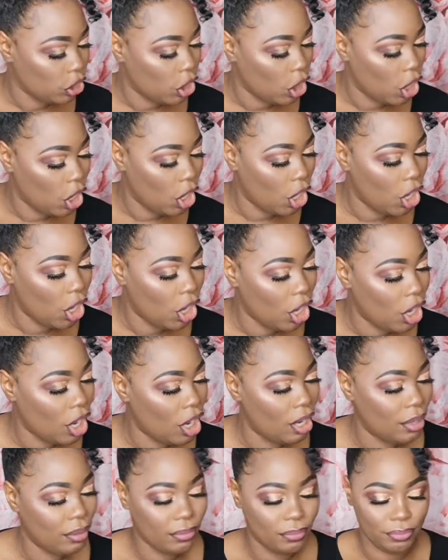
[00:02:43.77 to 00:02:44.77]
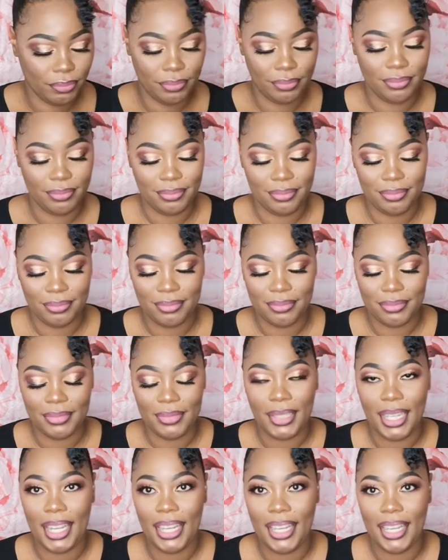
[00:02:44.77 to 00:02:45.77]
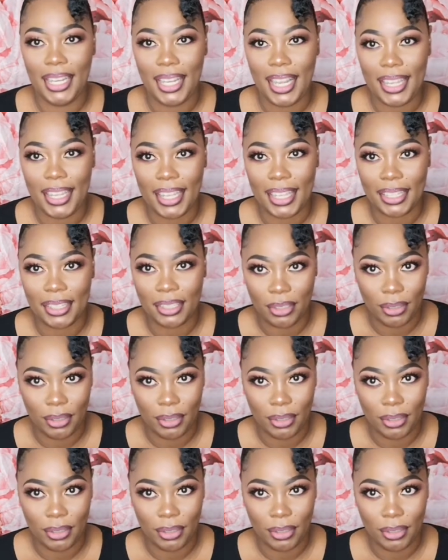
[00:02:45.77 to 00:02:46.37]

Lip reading: no? I like it.